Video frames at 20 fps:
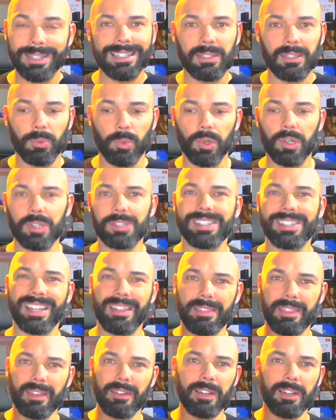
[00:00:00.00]
the words
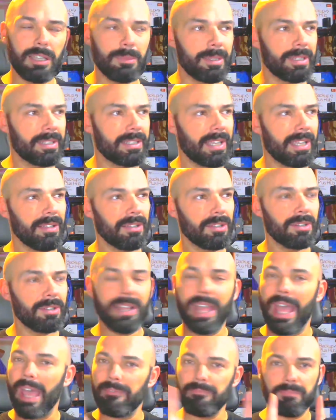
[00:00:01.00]
Ethereum and
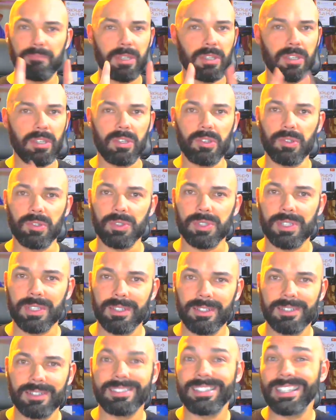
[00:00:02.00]
killer haven't been used
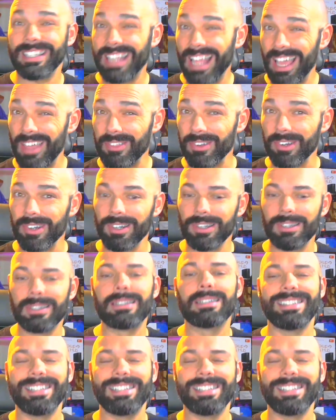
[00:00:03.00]
together